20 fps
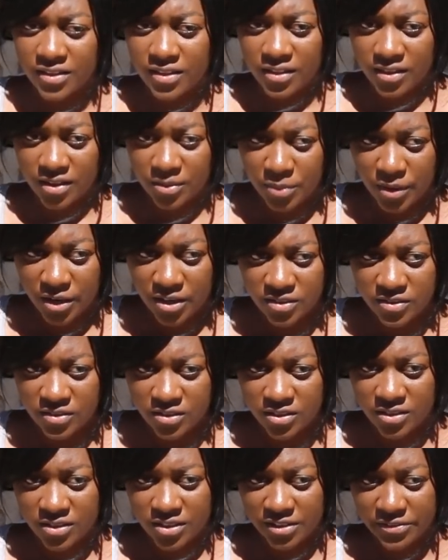think that parents
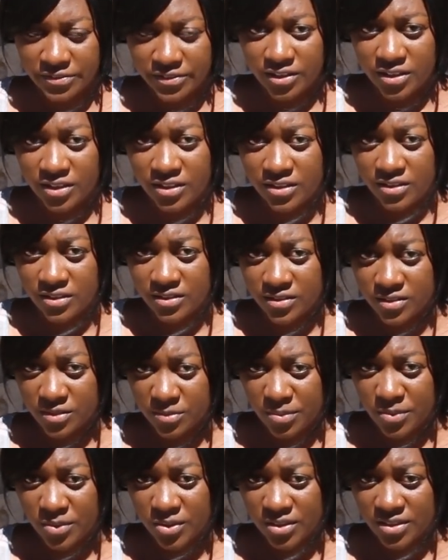should definitely
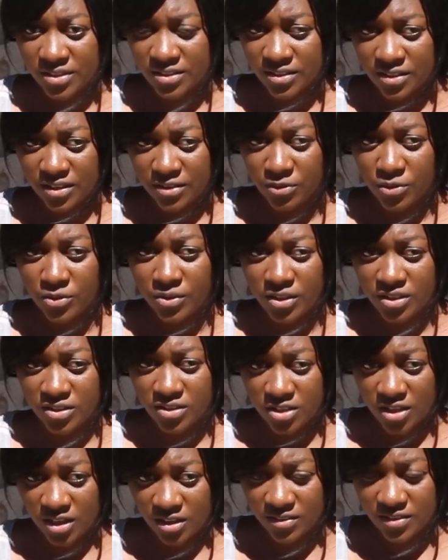support. If you hear
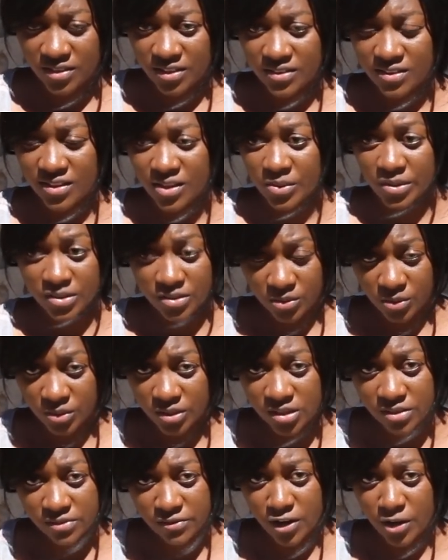your child says they want to go
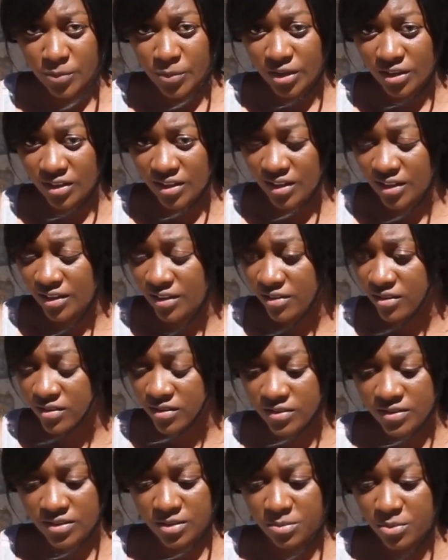into farming, like
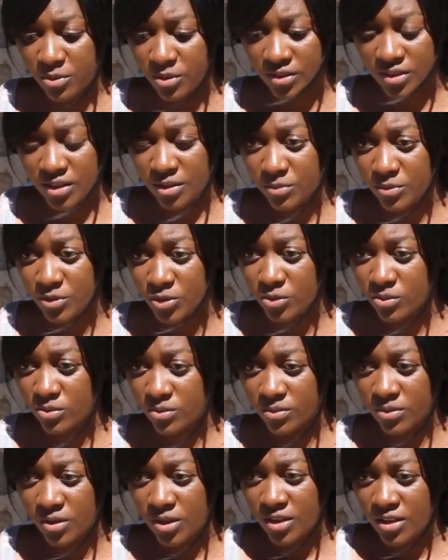support them.
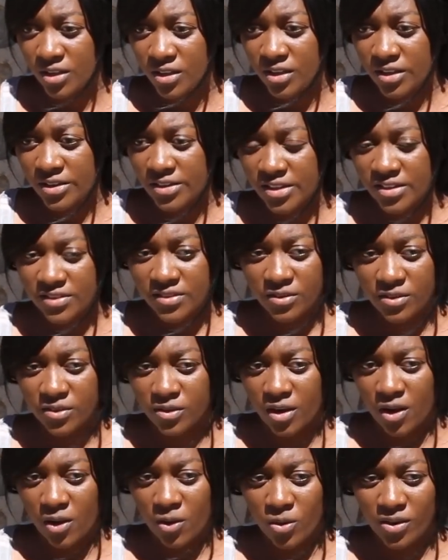Do it
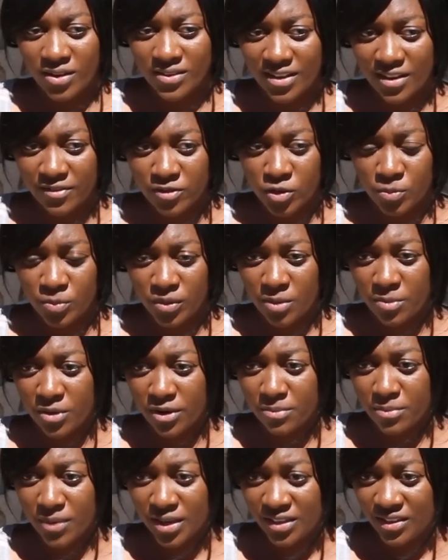doesn't always have to be
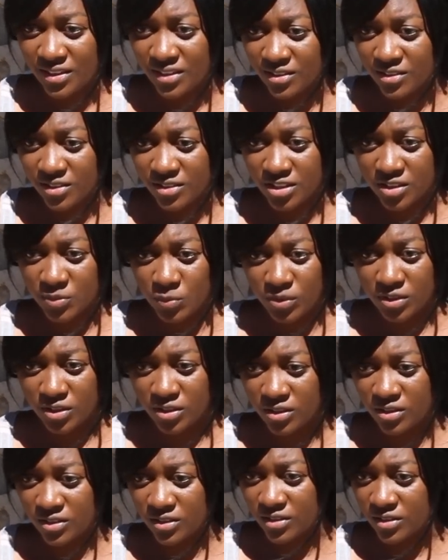about money. It could just be
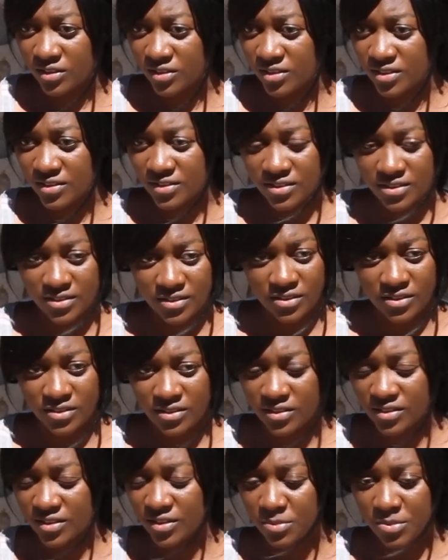a, just
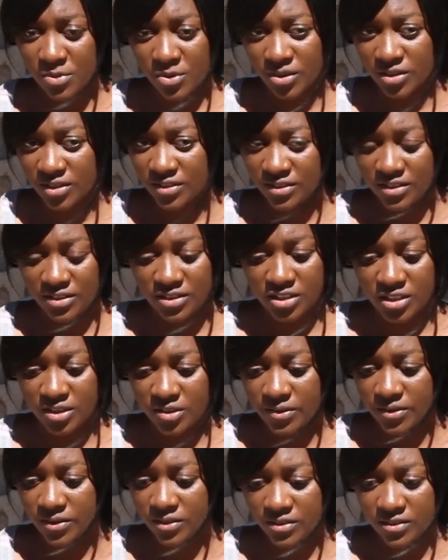support in
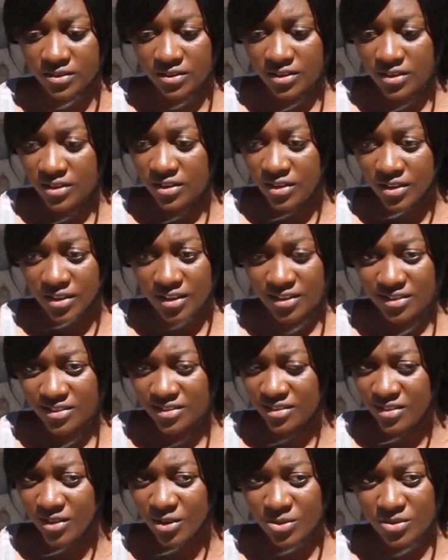general.
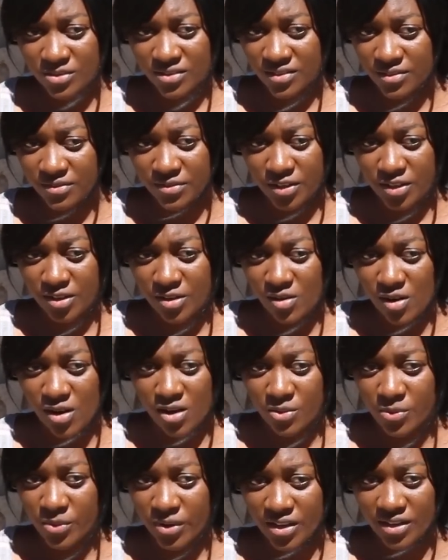It goes a very
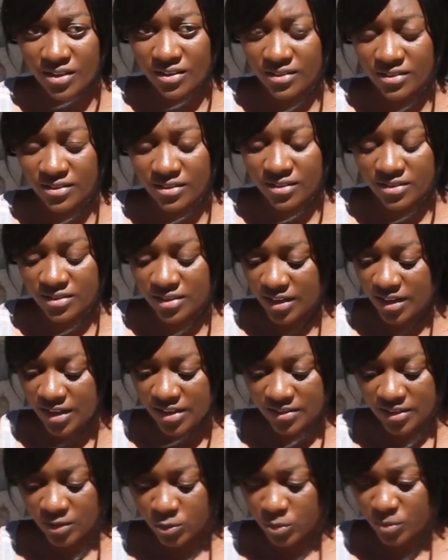long way because, like
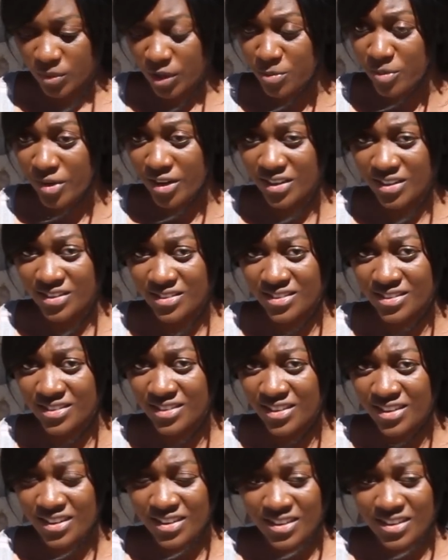I said, with my parents,